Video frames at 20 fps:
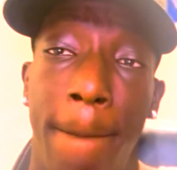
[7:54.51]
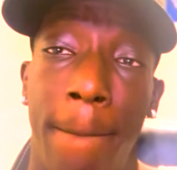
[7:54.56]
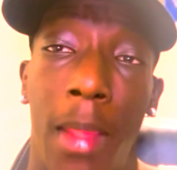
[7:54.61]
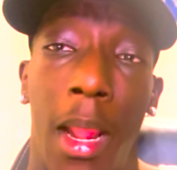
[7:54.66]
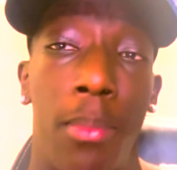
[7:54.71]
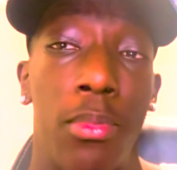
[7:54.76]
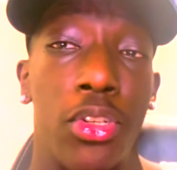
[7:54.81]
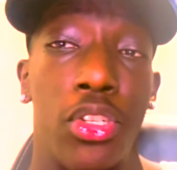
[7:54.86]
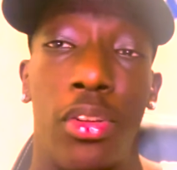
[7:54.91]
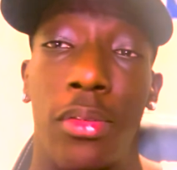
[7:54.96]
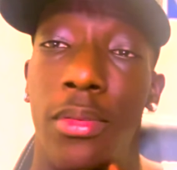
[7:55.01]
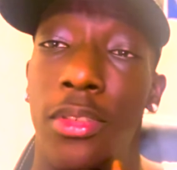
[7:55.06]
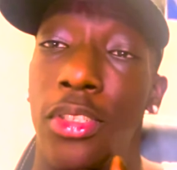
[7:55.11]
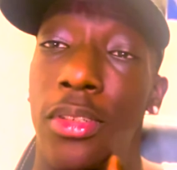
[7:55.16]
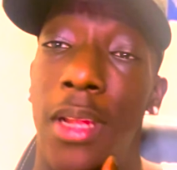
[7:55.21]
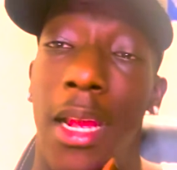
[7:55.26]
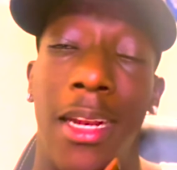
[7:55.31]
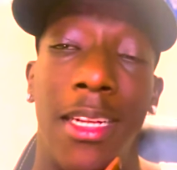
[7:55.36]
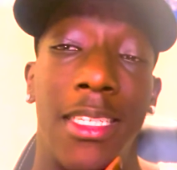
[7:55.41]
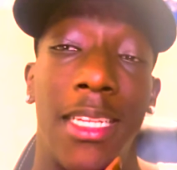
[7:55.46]
I'm gonna
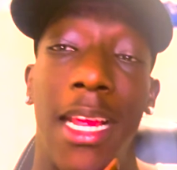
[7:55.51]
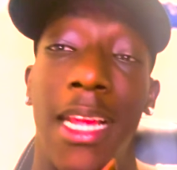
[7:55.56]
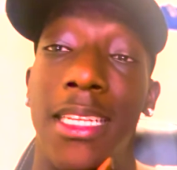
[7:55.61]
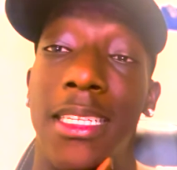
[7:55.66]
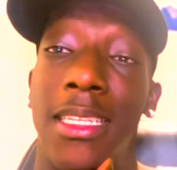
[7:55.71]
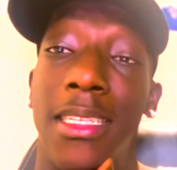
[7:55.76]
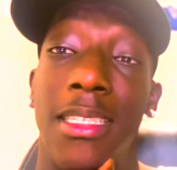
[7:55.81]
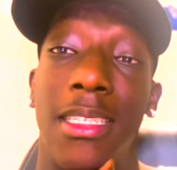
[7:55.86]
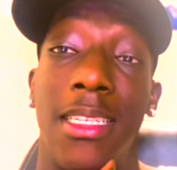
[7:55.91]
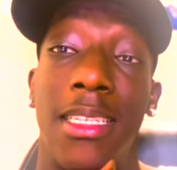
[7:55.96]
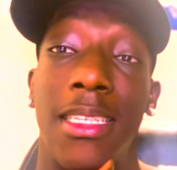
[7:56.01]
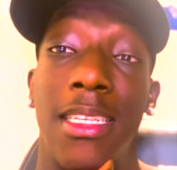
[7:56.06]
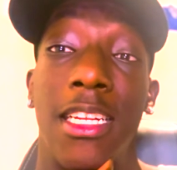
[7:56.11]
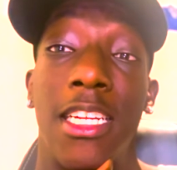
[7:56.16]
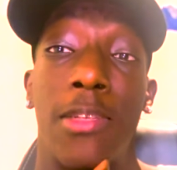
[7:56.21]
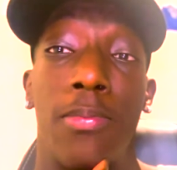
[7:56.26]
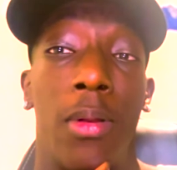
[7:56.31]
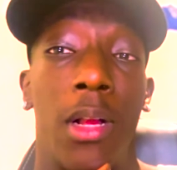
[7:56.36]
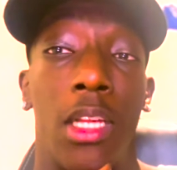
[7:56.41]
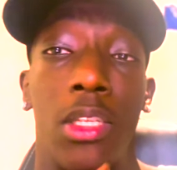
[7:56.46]
try to stay as consistent
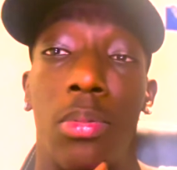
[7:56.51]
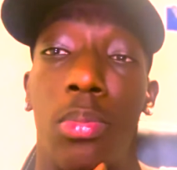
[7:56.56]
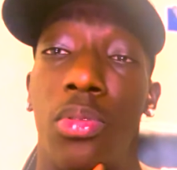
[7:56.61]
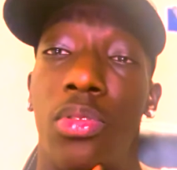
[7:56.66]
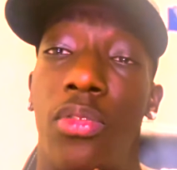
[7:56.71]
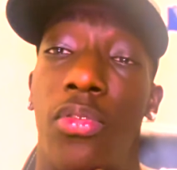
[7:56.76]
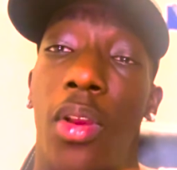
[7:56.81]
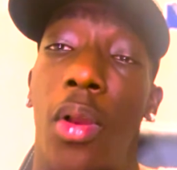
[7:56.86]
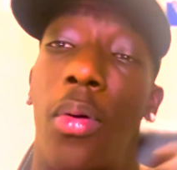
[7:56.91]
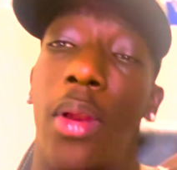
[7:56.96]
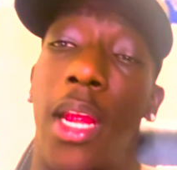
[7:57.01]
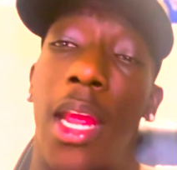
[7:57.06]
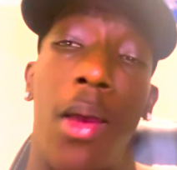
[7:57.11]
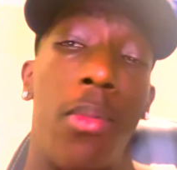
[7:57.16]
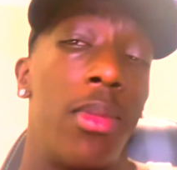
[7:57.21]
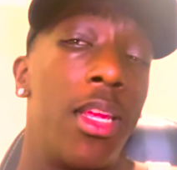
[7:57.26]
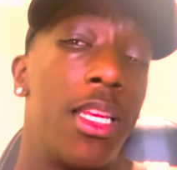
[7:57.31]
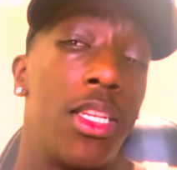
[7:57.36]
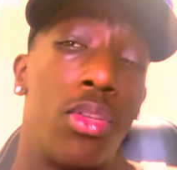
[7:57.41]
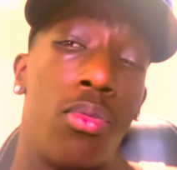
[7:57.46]
as possible. So if y'all want to help
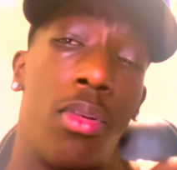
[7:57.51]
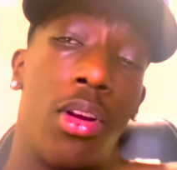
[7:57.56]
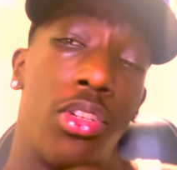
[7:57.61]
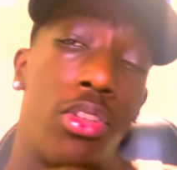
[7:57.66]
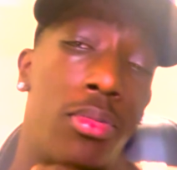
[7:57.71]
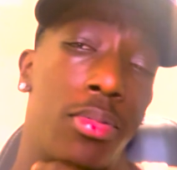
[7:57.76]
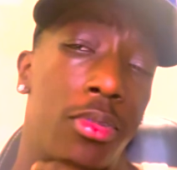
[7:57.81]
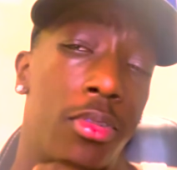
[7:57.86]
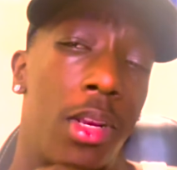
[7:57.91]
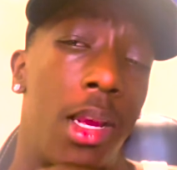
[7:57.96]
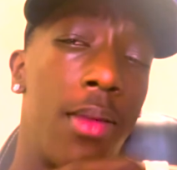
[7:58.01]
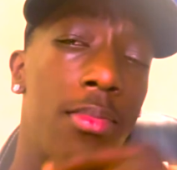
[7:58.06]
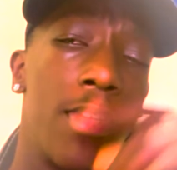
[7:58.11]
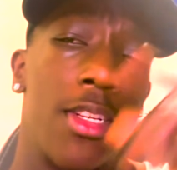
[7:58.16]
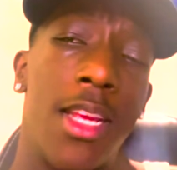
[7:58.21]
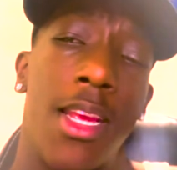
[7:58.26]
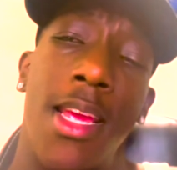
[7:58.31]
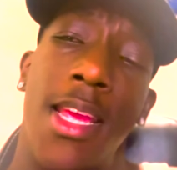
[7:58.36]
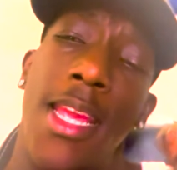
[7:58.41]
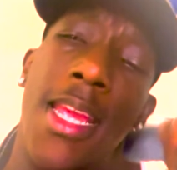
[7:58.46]
me get to one hundred subscribers,
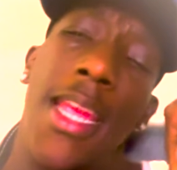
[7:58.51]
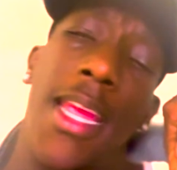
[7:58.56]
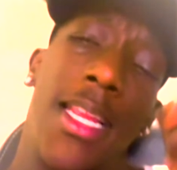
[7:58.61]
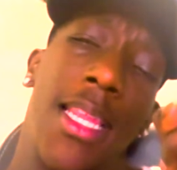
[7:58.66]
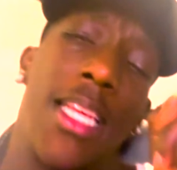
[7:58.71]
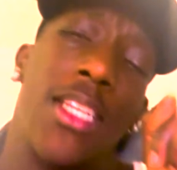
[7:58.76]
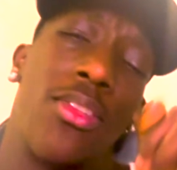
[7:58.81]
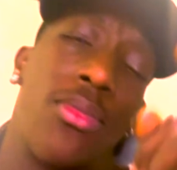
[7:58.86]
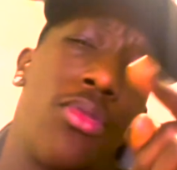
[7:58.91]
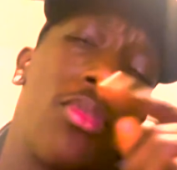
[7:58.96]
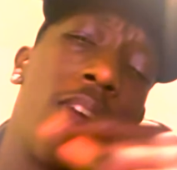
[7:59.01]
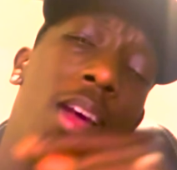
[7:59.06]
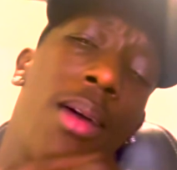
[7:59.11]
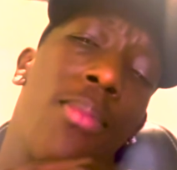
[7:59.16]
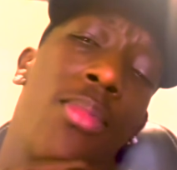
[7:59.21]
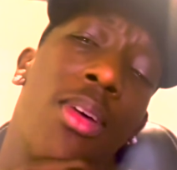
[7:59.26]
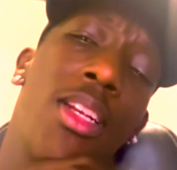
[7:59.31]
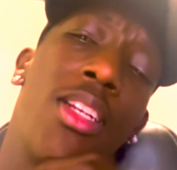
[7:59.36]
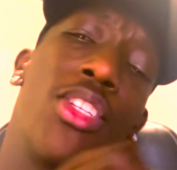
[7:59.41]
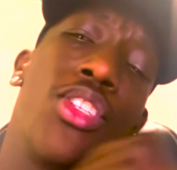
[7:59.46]
hit that subscribe
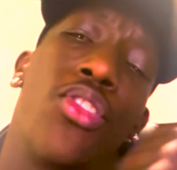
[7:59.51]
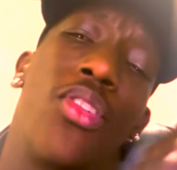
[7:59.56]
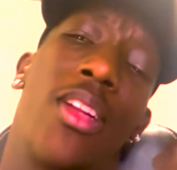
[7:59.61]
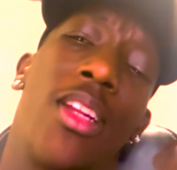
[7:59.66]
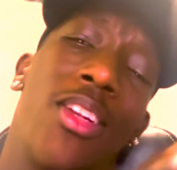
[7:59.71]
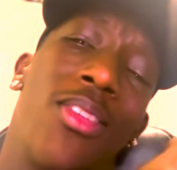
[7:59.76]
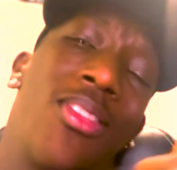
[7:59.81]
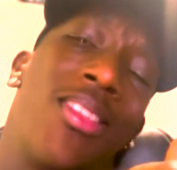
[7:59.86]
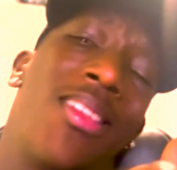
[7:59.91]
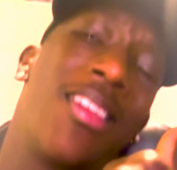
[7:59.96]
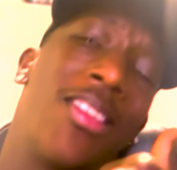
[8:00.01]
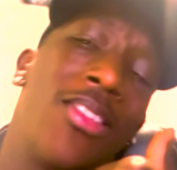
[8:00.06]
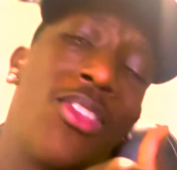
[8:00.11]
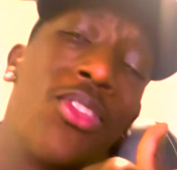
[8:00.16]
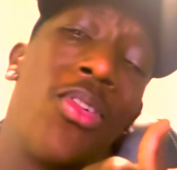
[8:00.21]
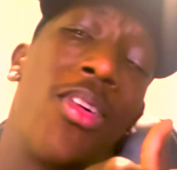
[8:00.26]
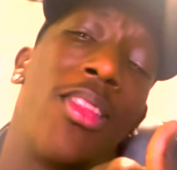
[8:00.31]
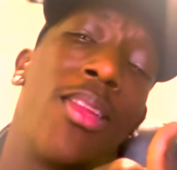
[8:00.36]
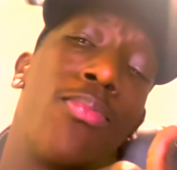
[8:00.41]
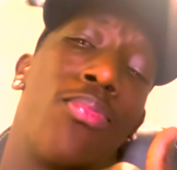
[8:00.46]
button. Join the
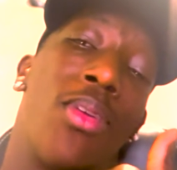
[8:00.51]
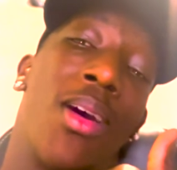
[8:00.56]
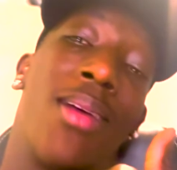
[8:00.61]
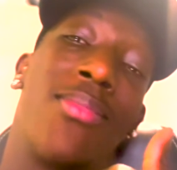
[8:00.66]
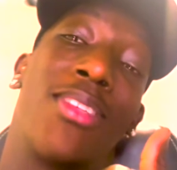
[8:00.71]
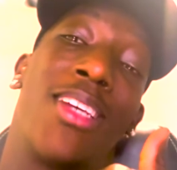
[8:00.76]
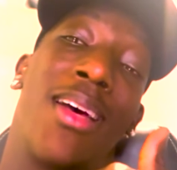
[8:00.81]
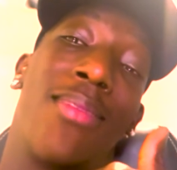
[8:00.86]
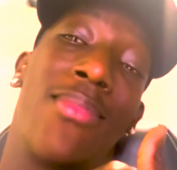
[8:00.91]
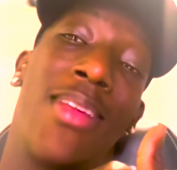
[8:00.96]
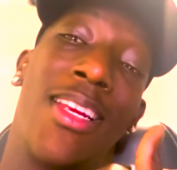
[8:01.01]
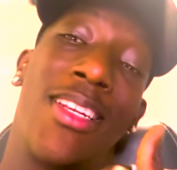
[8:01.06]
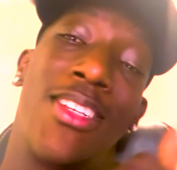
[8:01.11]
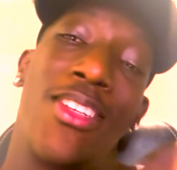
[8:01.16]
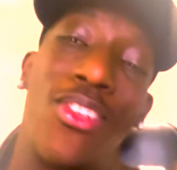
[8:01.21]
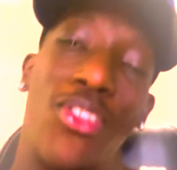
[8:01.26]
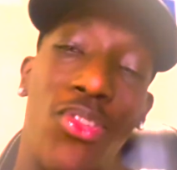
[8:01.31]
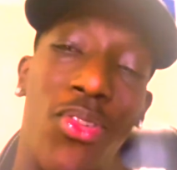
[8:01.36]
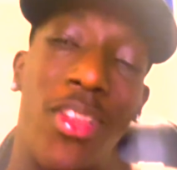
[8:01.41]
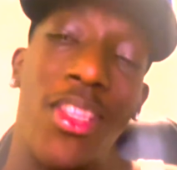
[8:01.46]
join the Primetime
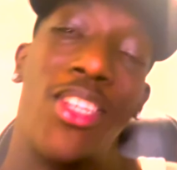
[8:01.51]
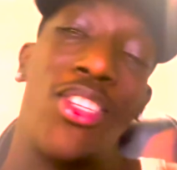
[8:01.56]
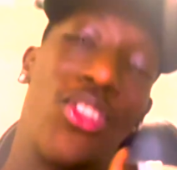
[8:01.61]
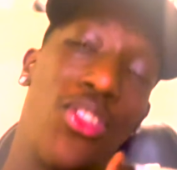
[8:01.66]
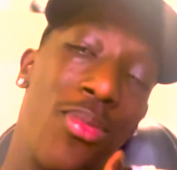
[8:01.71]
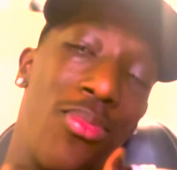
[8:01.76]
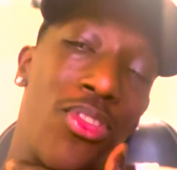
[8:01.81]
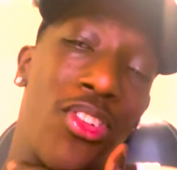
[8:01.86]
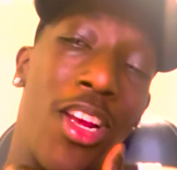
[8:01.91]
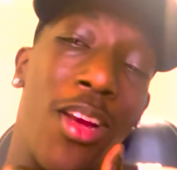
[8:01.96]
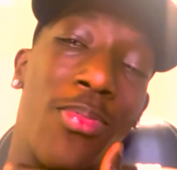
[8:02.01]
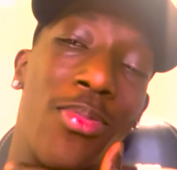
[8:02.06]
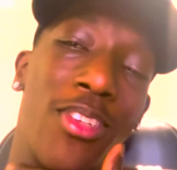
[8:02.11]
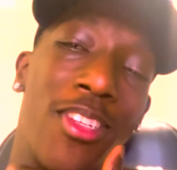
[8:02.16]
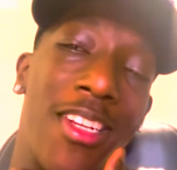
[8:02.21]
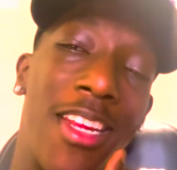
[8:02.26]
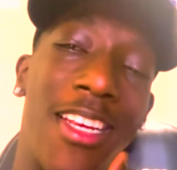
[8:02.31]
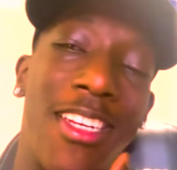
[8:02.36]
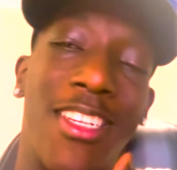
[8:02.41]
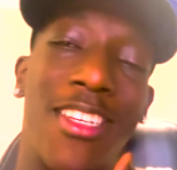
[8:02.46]
Nation. Join the Gem Droppers
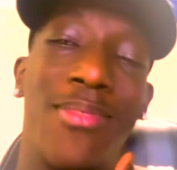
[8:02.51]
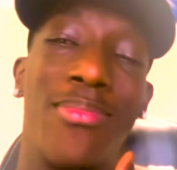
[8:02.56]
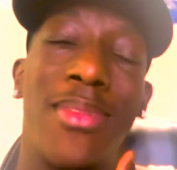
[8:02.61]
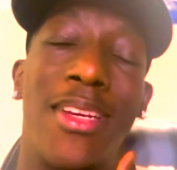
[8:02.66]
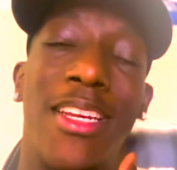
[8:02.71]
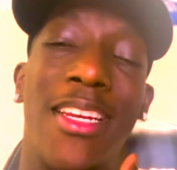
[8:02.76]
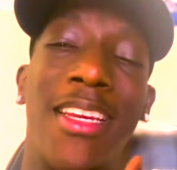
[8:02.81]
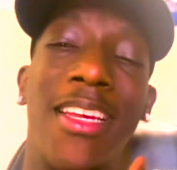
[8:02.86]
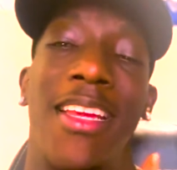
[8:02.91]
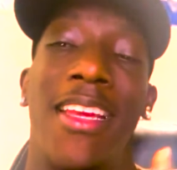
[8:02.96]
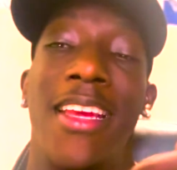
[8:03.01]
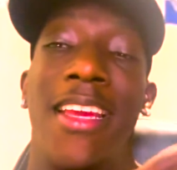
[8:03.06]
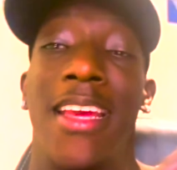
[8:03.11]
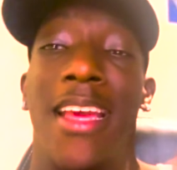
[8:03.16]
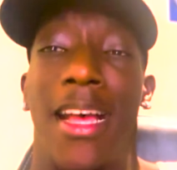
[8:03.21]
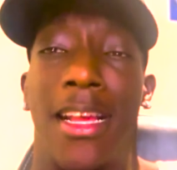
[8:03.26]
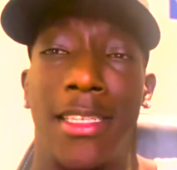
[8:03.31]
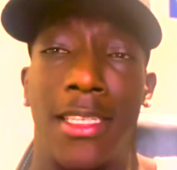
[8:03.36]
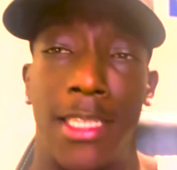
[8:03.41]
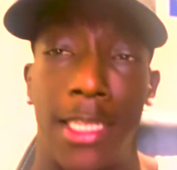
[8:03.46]
Nation, man.
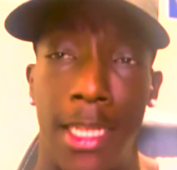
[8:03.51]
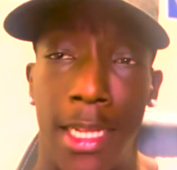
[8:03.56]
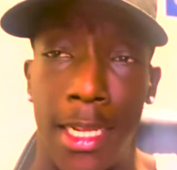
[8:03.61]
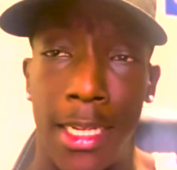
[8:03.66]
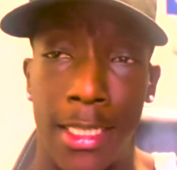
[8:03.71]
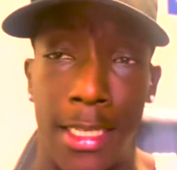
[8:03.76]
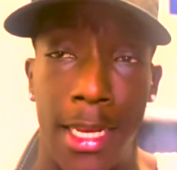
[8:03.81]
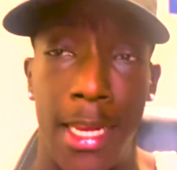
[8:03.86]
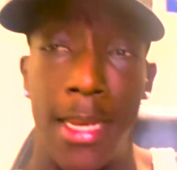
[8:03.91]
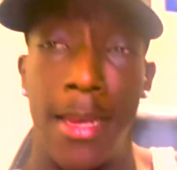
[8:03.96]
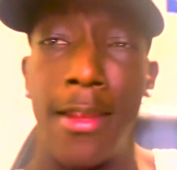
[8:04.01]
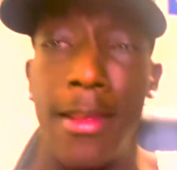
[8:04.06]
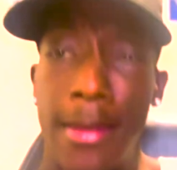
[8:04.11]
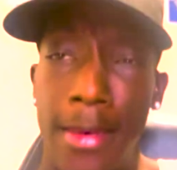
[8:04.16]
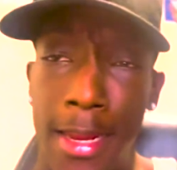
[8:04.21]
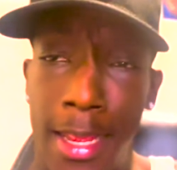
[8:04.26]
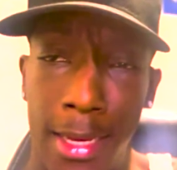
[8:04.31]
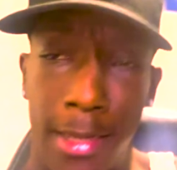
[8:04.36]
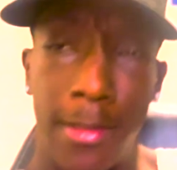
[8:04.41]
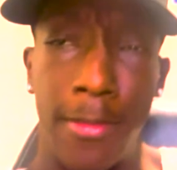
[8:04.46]
I'll see you guys in the
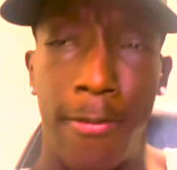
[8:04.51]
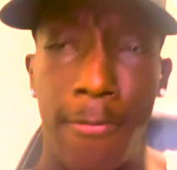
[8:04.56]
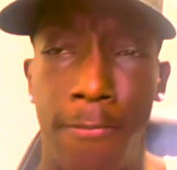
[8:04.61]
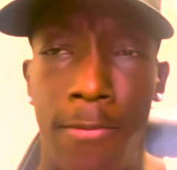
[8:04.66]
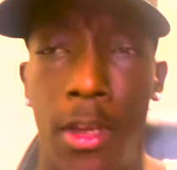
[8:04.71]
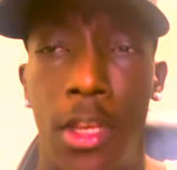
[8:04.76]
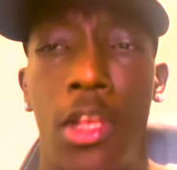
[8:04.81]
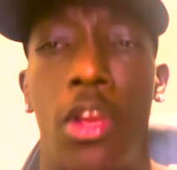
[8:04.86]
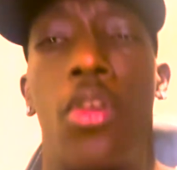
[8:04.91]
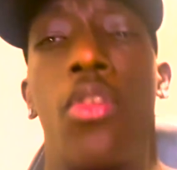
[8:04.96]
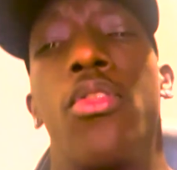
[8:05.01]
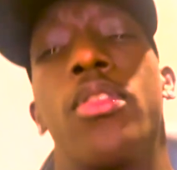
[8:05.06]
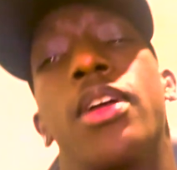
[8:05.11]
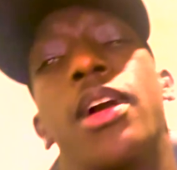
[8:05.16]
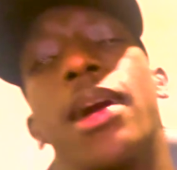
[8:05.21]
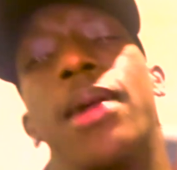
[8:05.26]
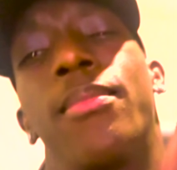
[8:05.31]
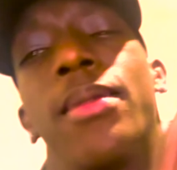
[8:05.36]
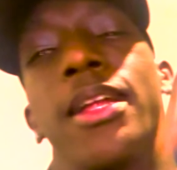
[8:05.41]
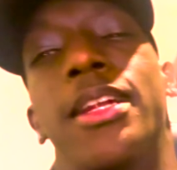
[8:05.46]
next video.
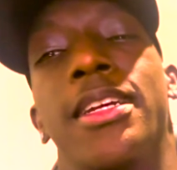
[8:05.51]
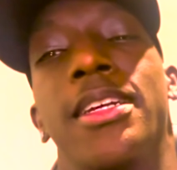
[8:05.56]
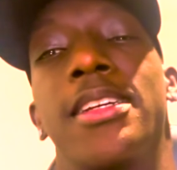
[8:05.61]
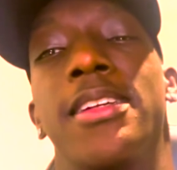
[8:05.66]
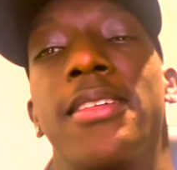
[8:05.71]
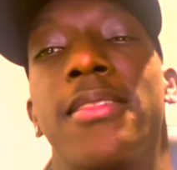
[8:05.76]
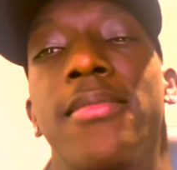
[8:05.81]
I'm out of here.